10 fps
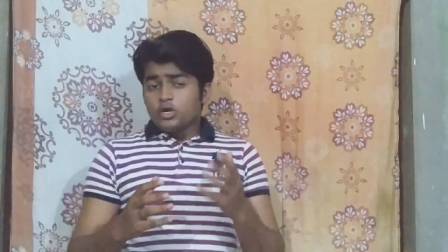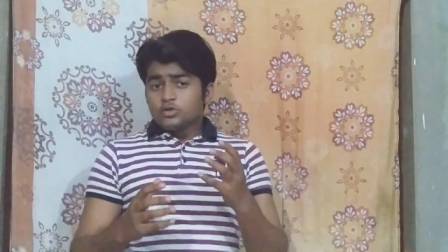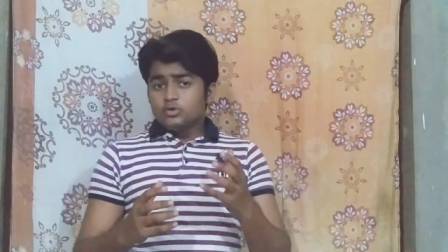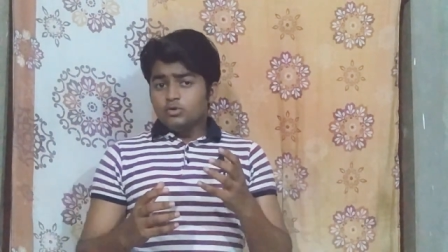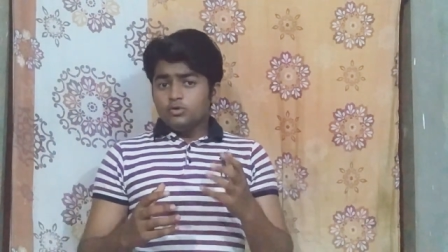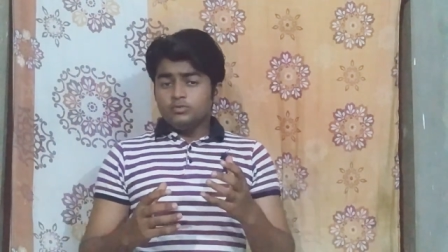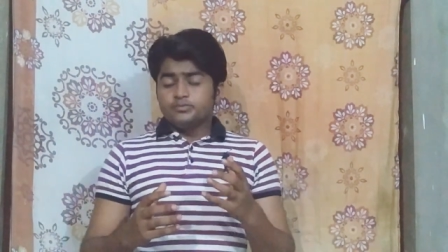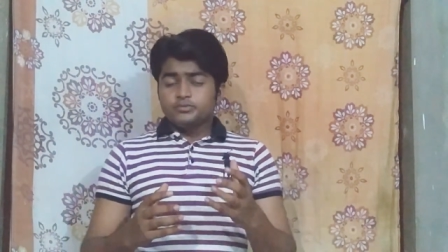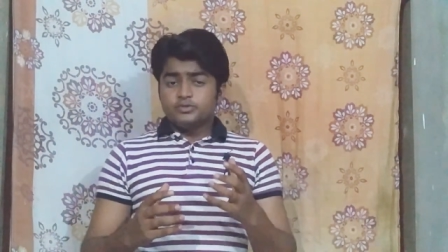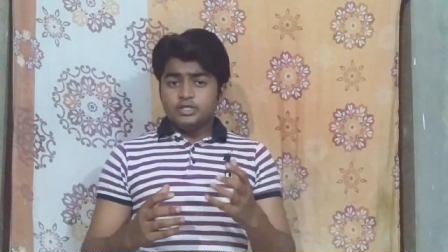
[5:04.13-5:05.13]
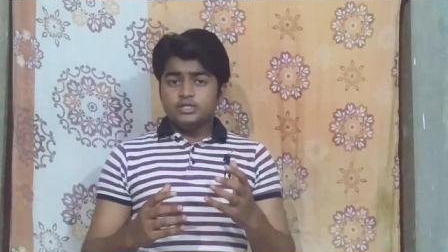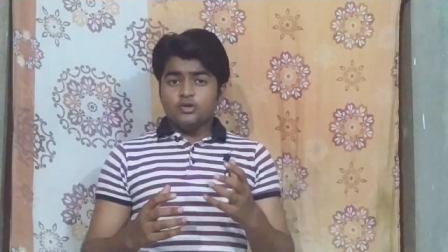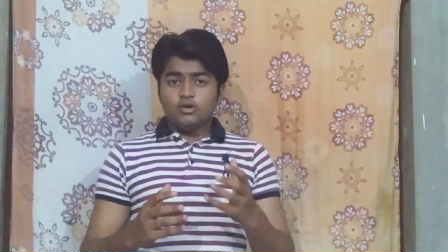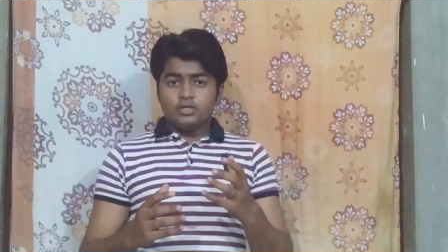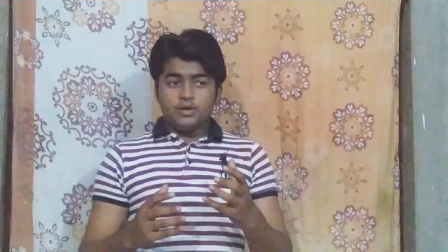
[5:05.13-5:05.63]
So these
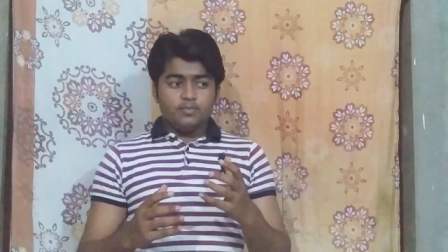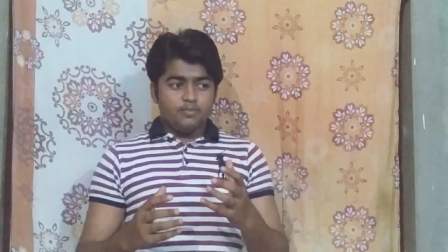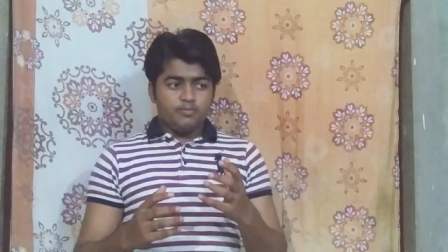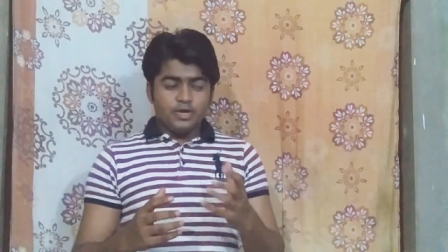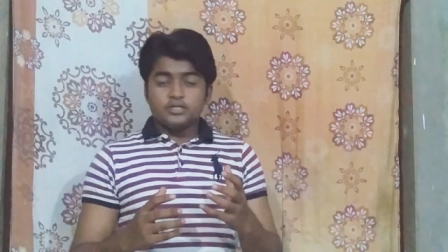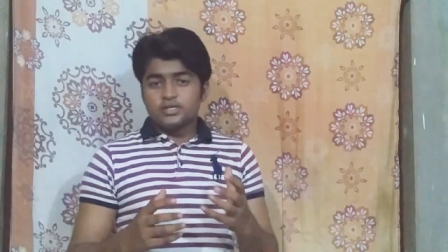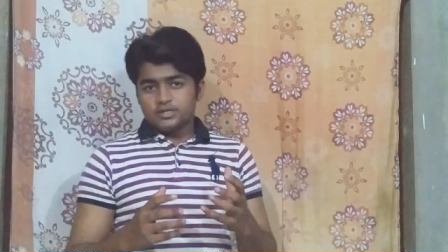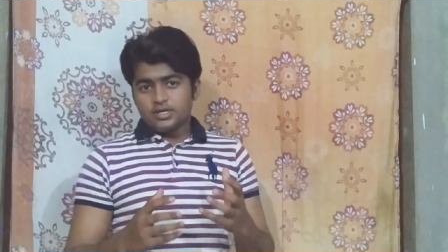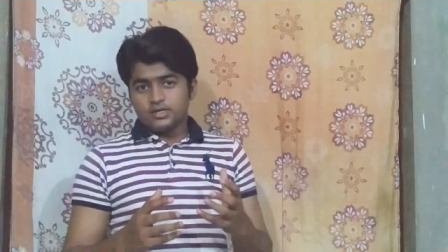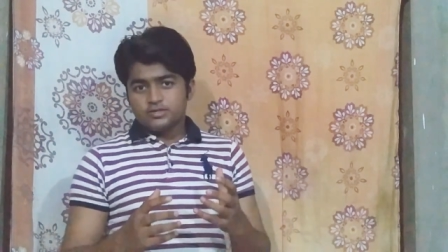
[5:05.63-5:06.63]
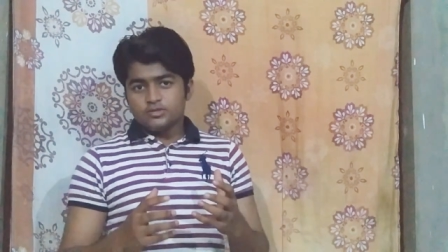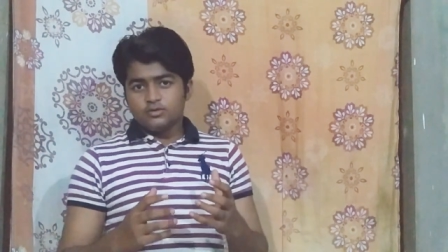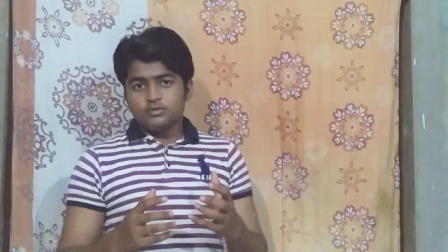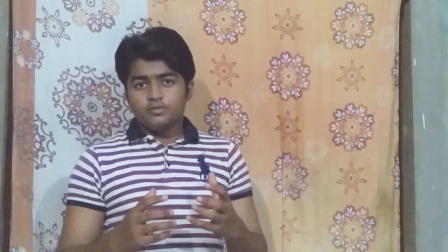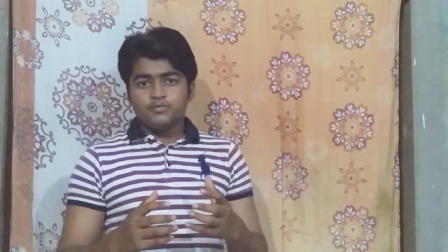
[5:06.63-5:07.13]
are the basic things,
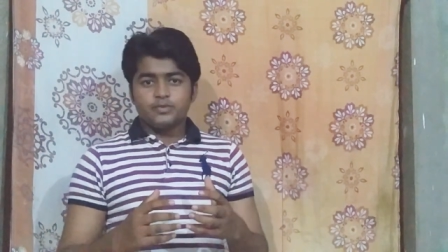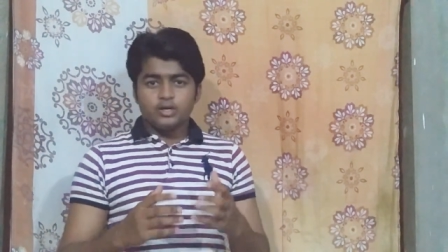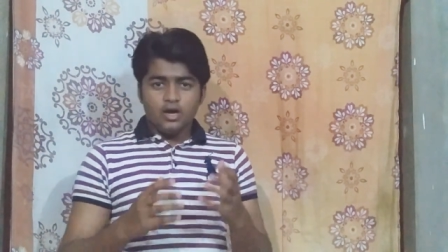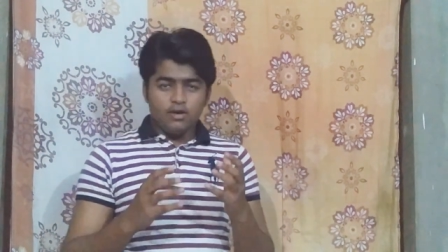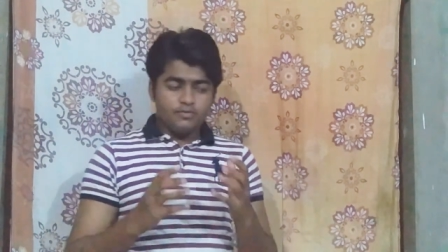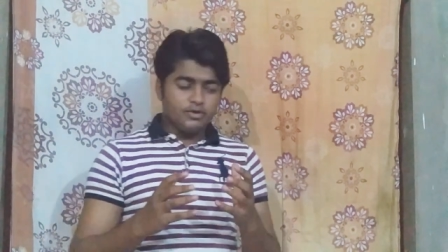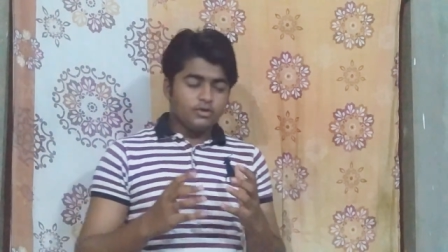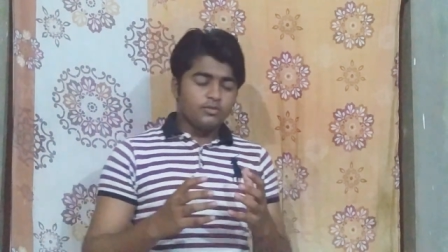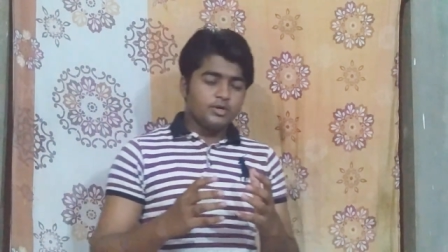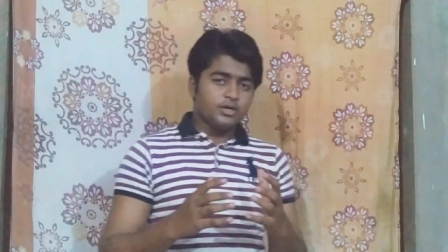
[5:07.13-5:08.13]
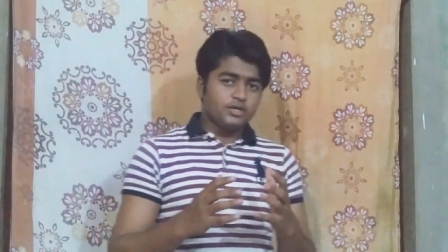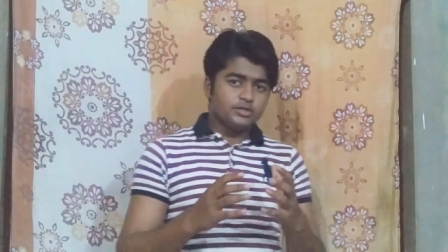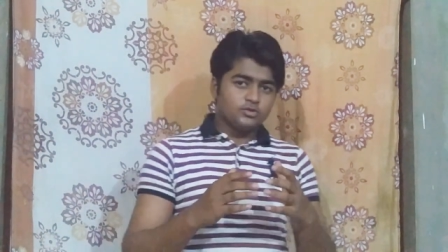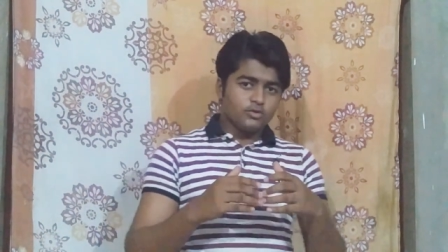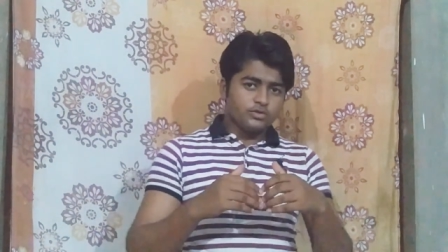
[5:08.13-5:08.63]
of renewable
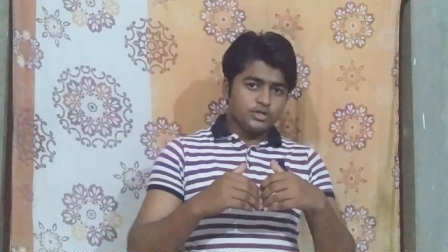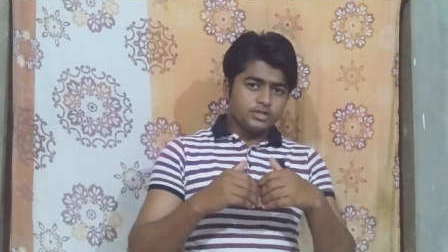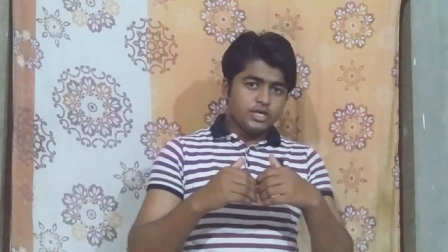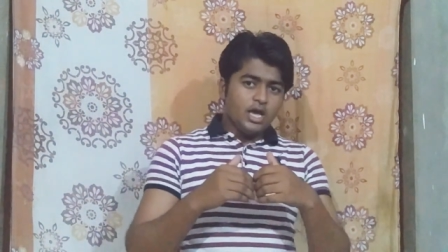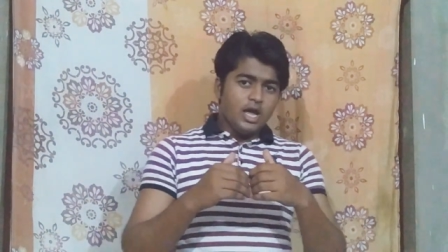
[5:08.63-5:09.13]
energy sources.